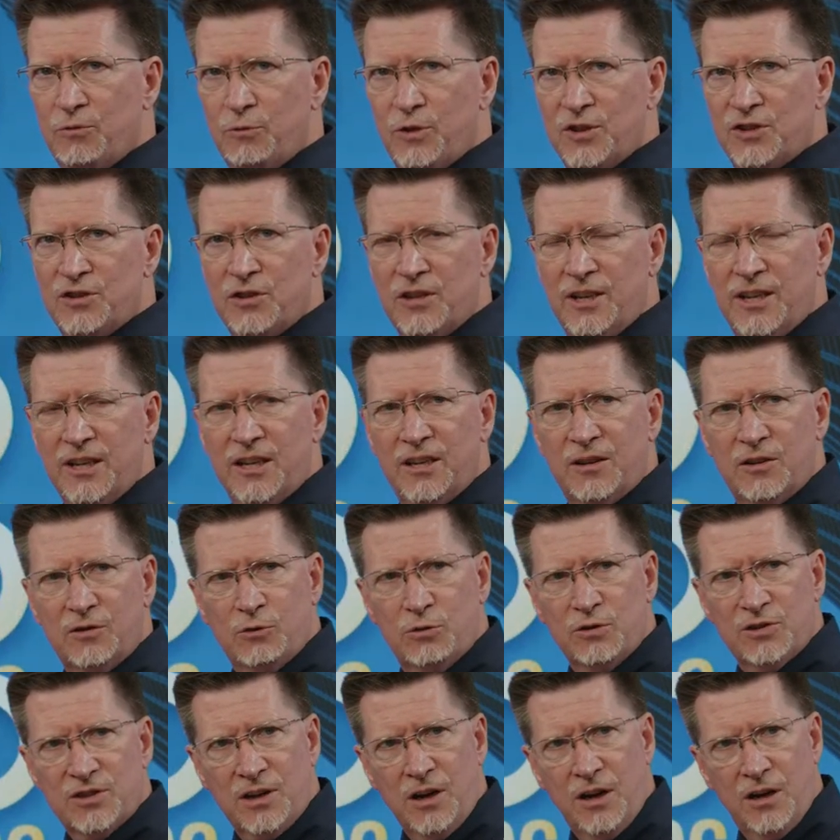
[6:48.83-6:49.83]
originally
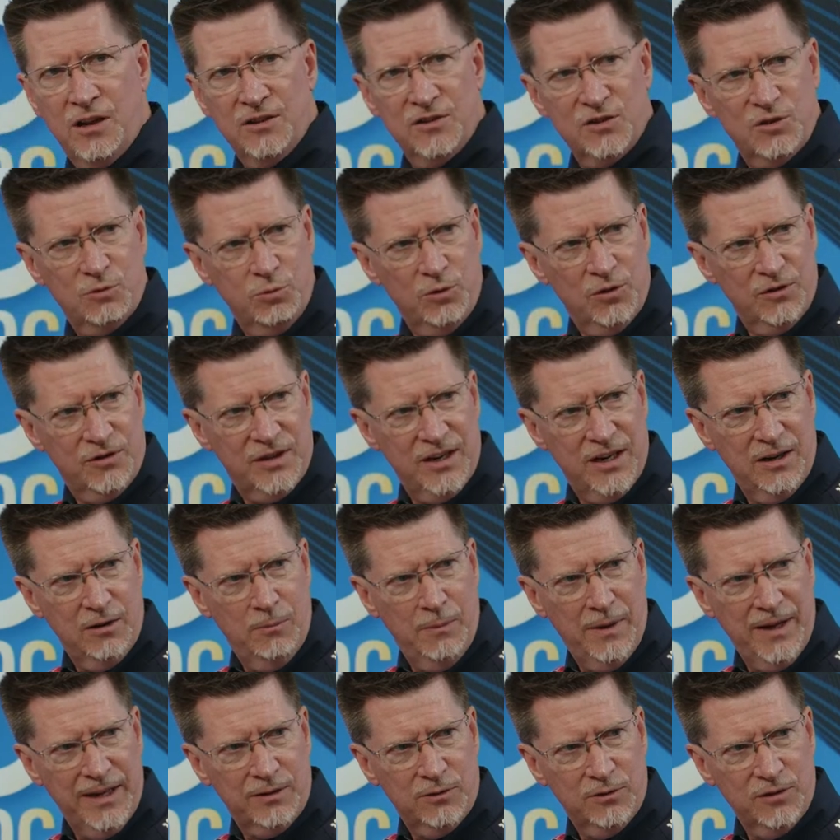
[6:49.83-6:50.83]
Chris Collinsworth and
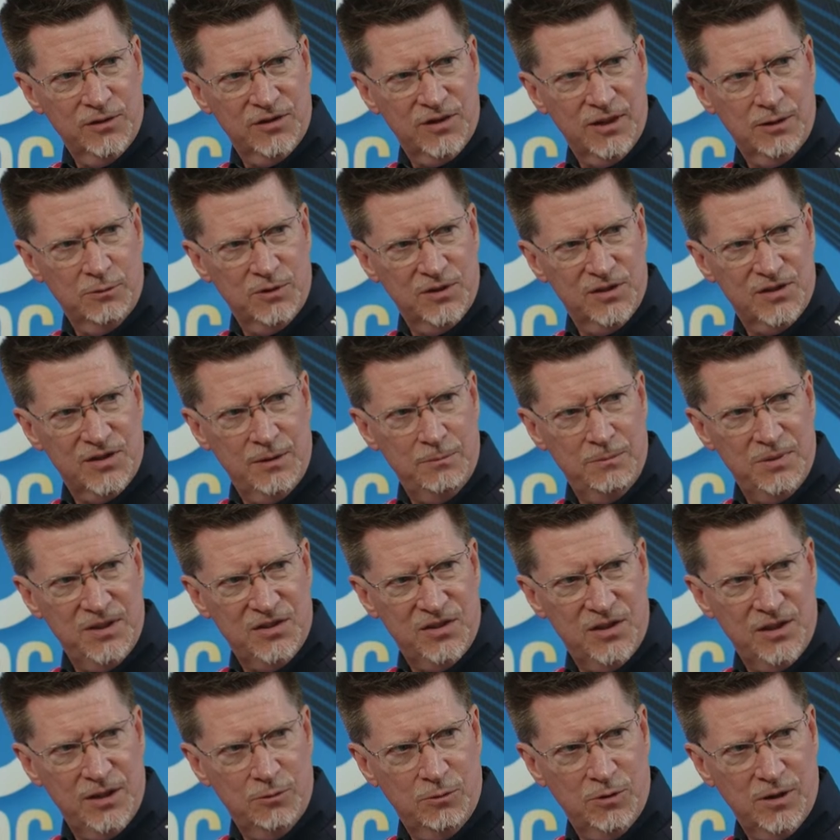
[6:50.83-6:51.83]
Al Michaels. That was
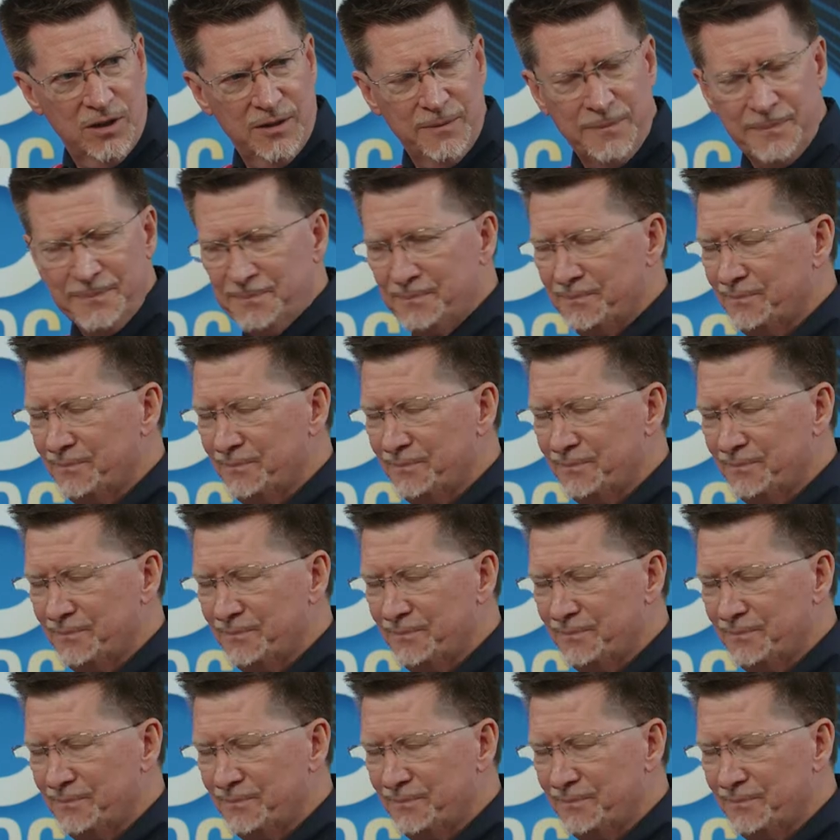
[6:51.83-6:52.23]
NBC, wasn't it?